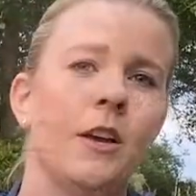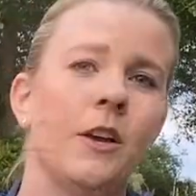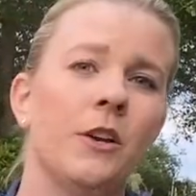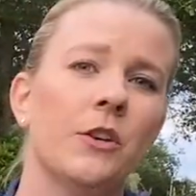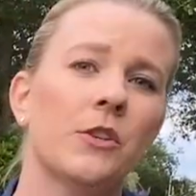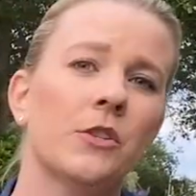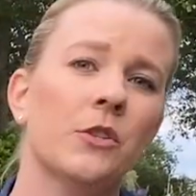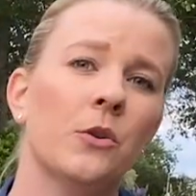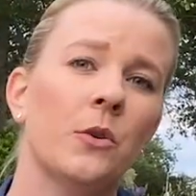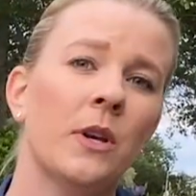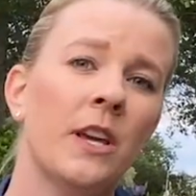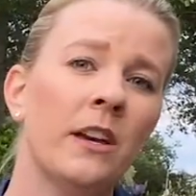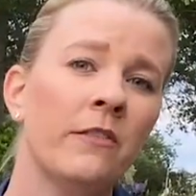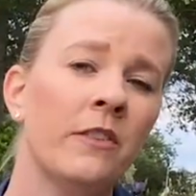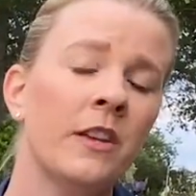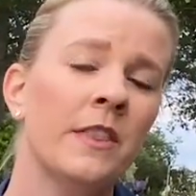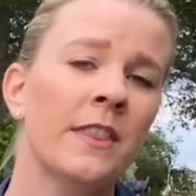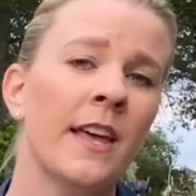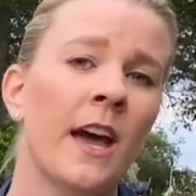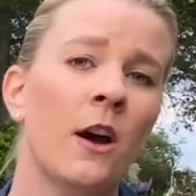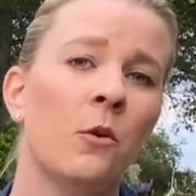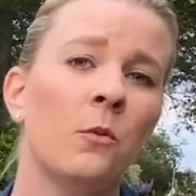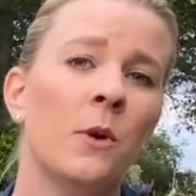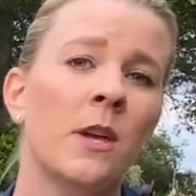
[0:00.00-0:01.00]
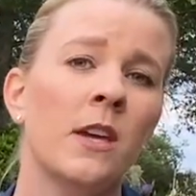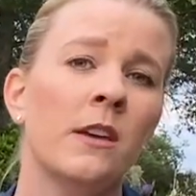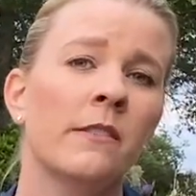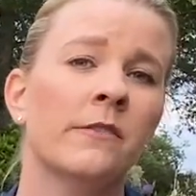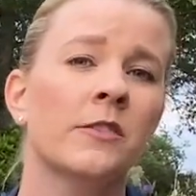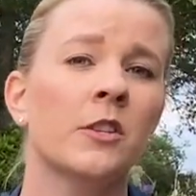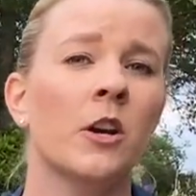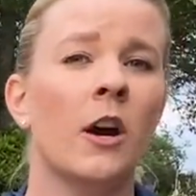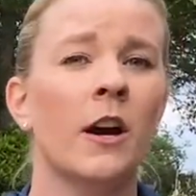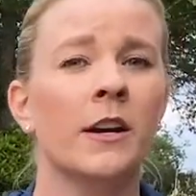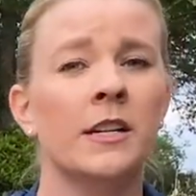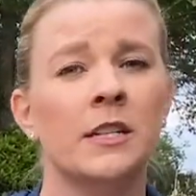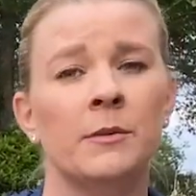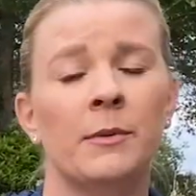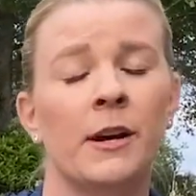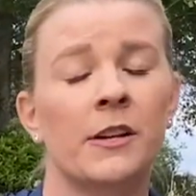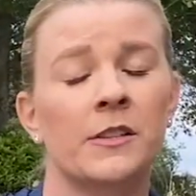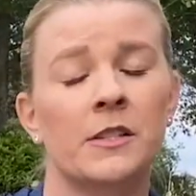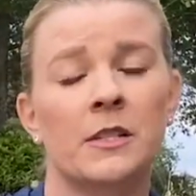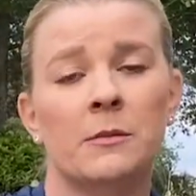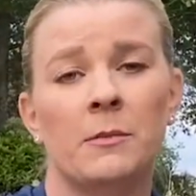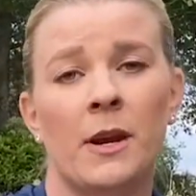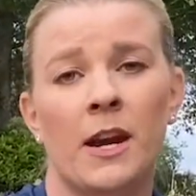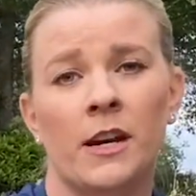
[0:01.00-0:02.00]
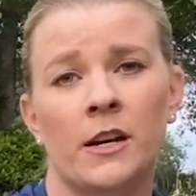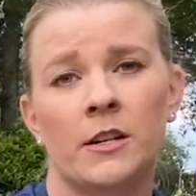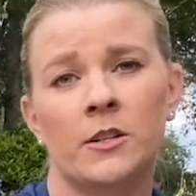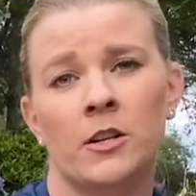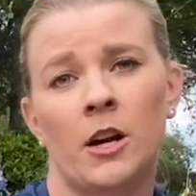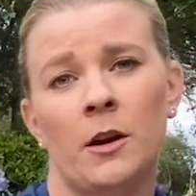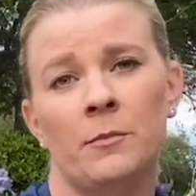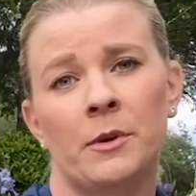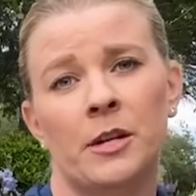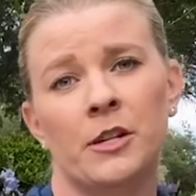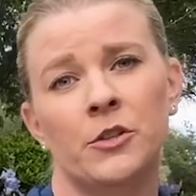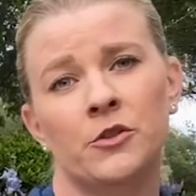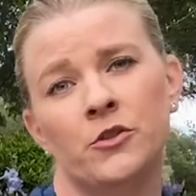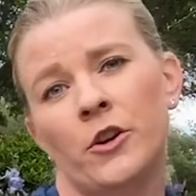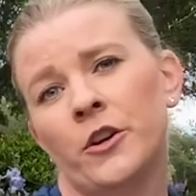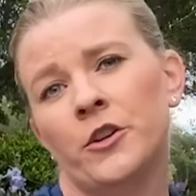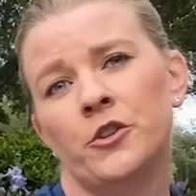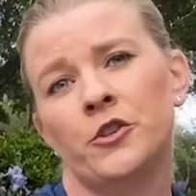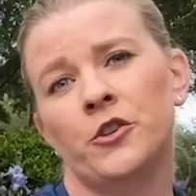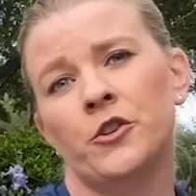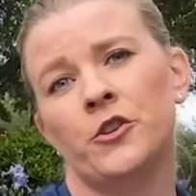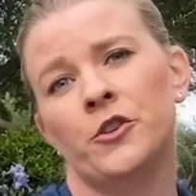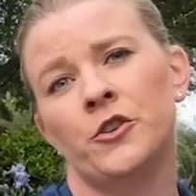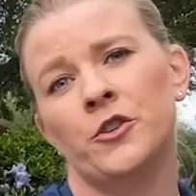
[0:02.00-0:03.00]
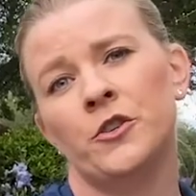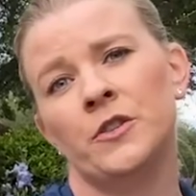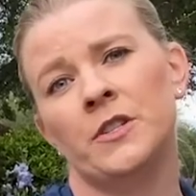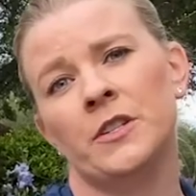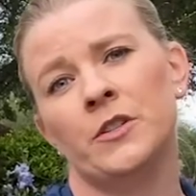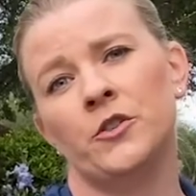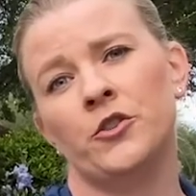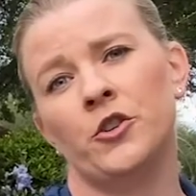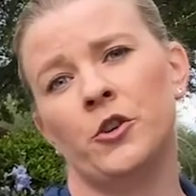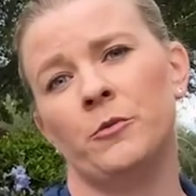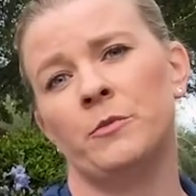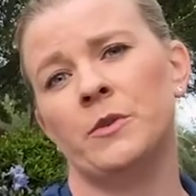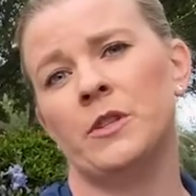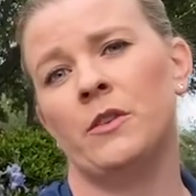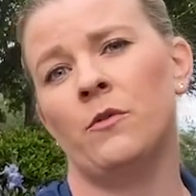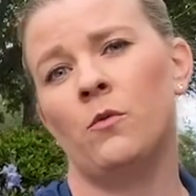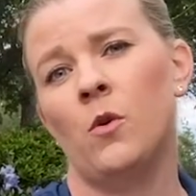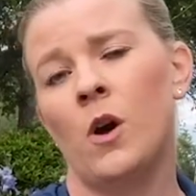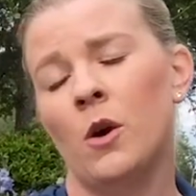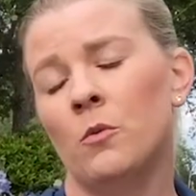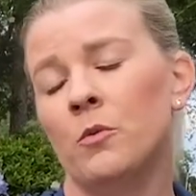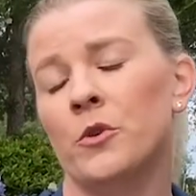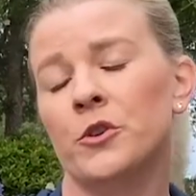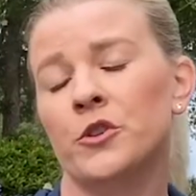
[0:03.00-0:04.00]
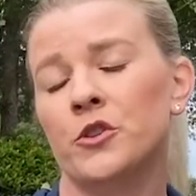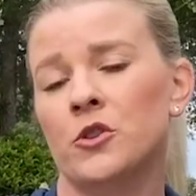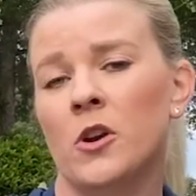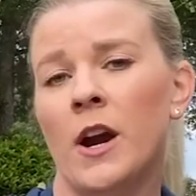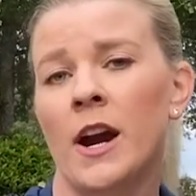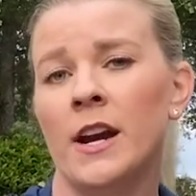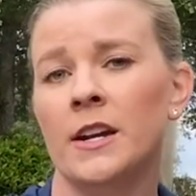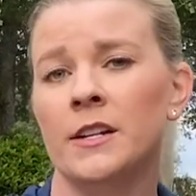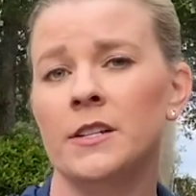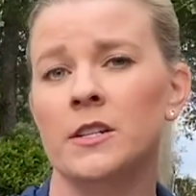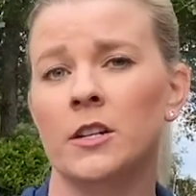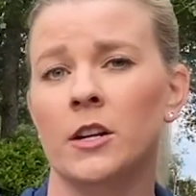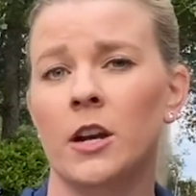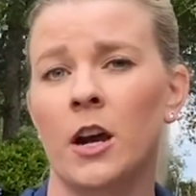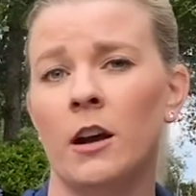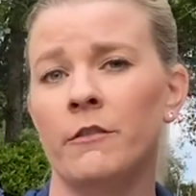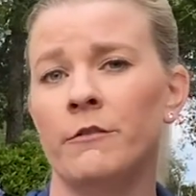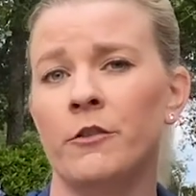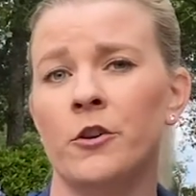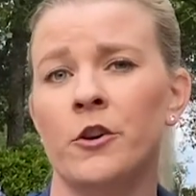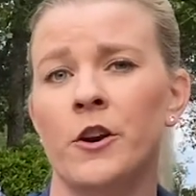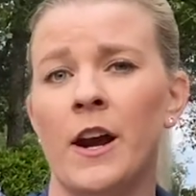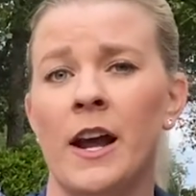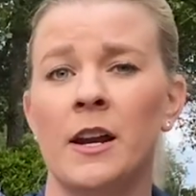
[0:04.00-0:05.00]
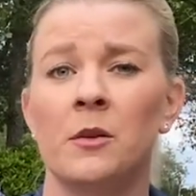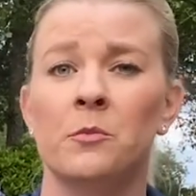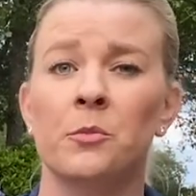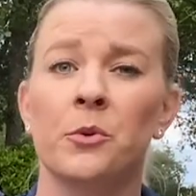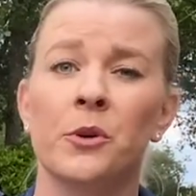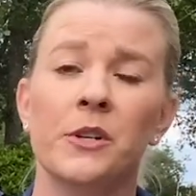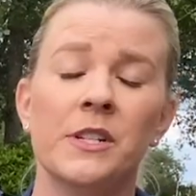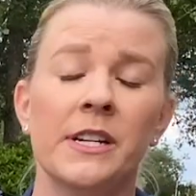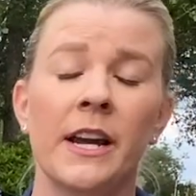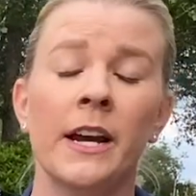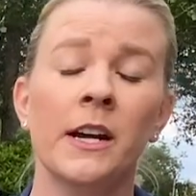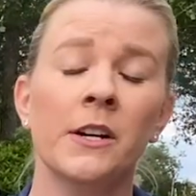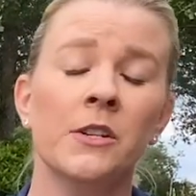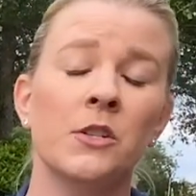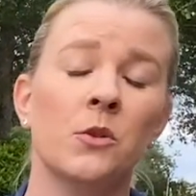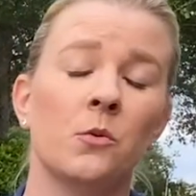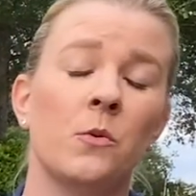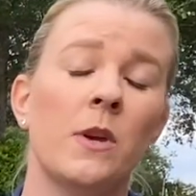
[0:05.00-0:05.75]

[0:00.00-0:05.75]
So given that we've talked about some anatomic structures in terms of what we're trying to cover and protect,